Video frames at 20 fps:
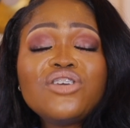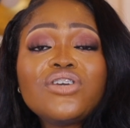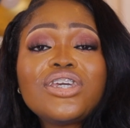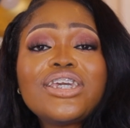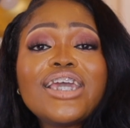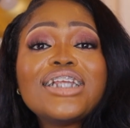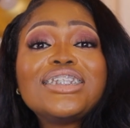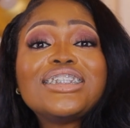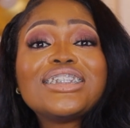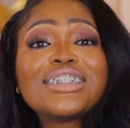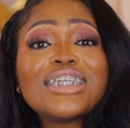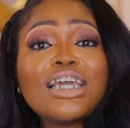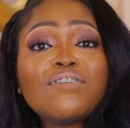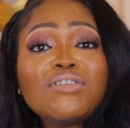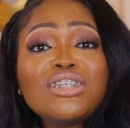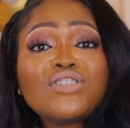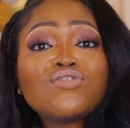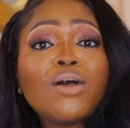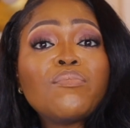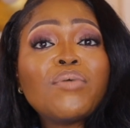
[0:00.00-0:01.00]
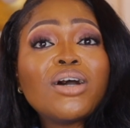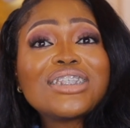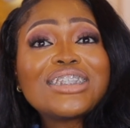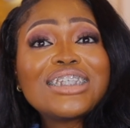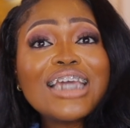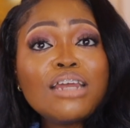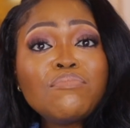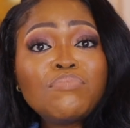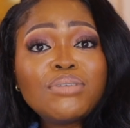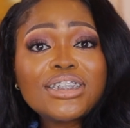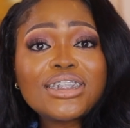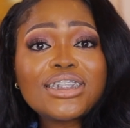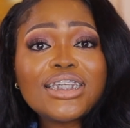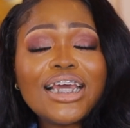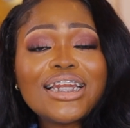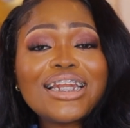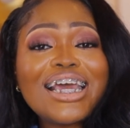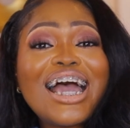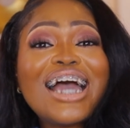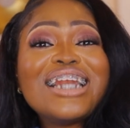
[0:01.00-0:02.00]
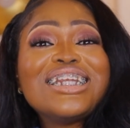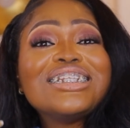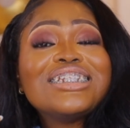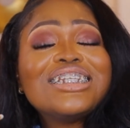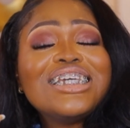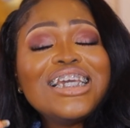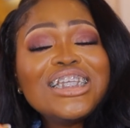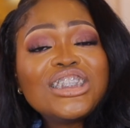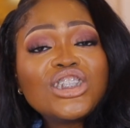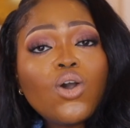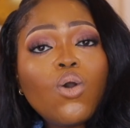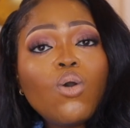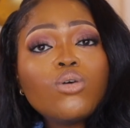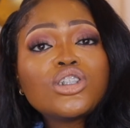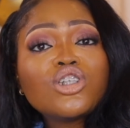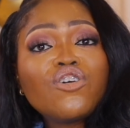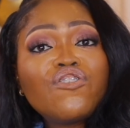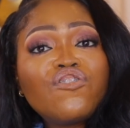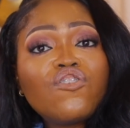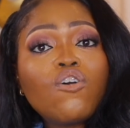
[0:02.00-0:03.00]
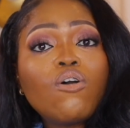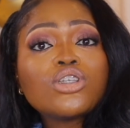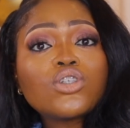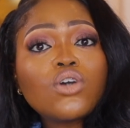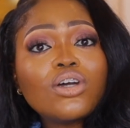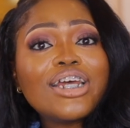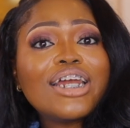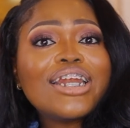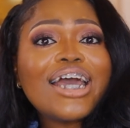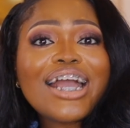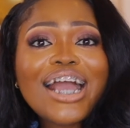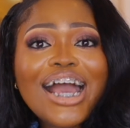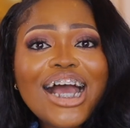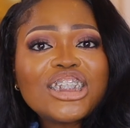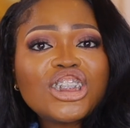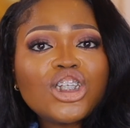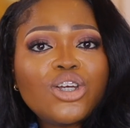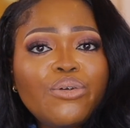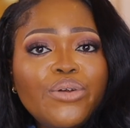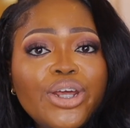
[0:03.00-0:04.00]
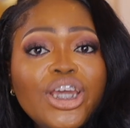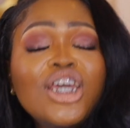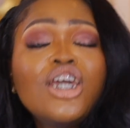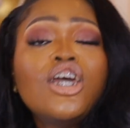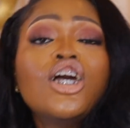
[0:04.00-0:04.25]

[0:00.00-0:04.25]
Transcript: you get savings for about 10%, and it also falls under that category.